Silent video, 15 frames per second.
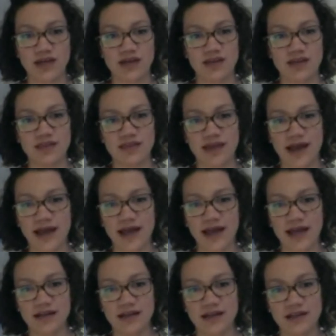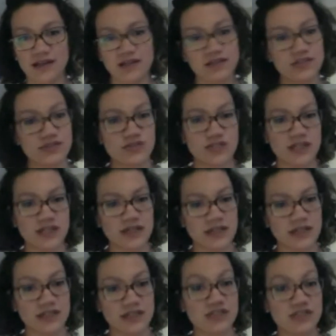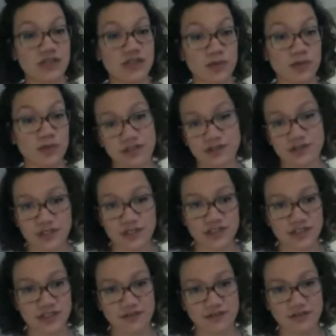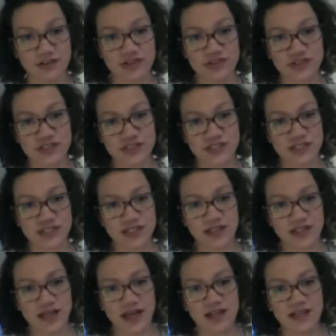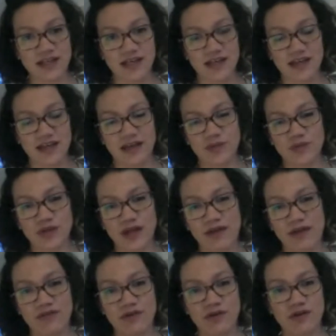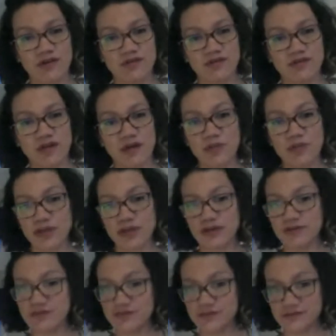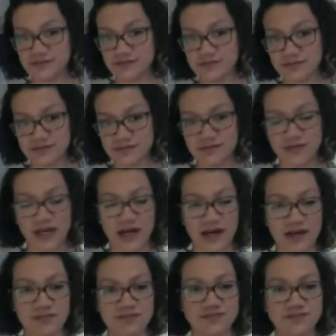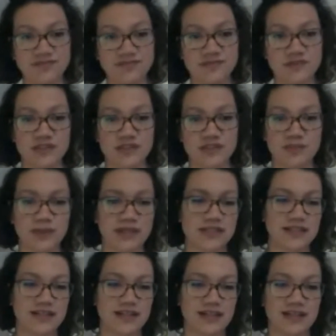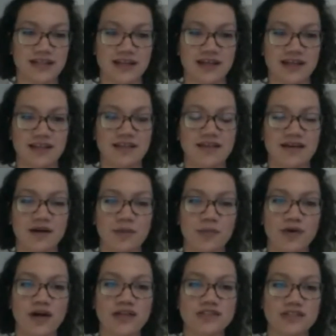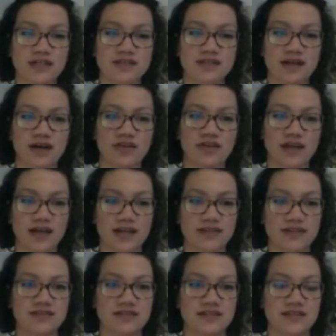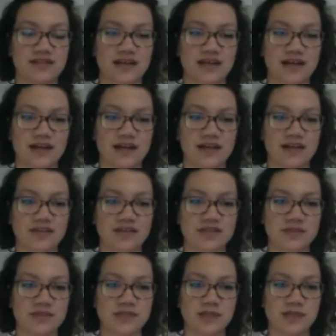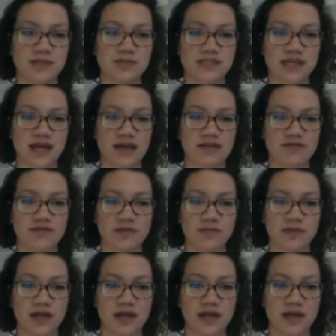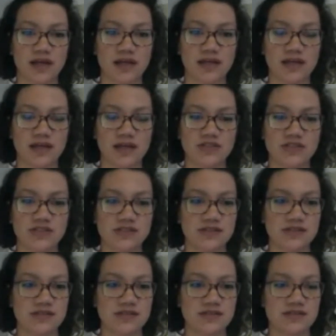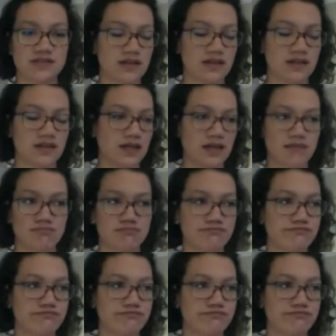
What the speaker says: that industry, at least commercial illustration, if you're interested in that. And we'll have a brief, which is basically the project outline that I'll sometimes get from my agents and that say,